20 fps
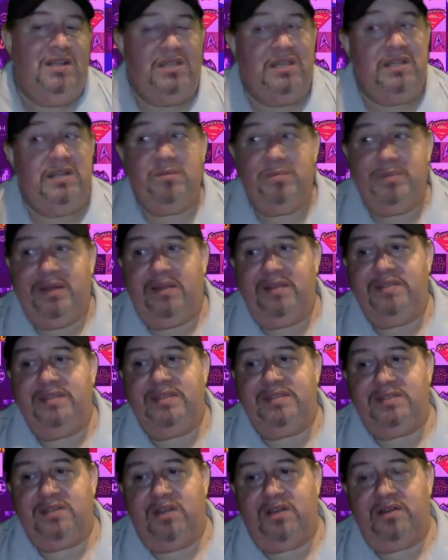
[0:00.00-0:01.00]
You know, Barry,
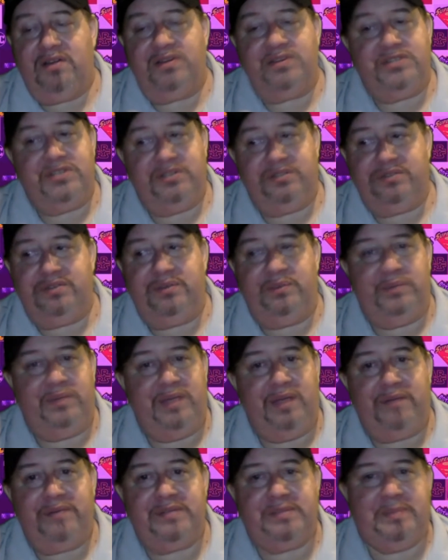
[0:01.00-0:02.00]
these are our children and we
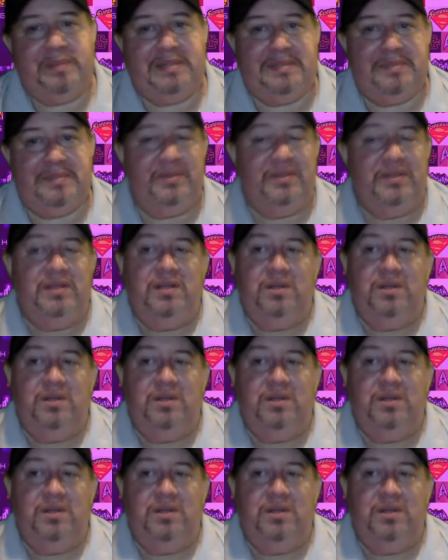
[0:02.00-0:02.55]
are responsible.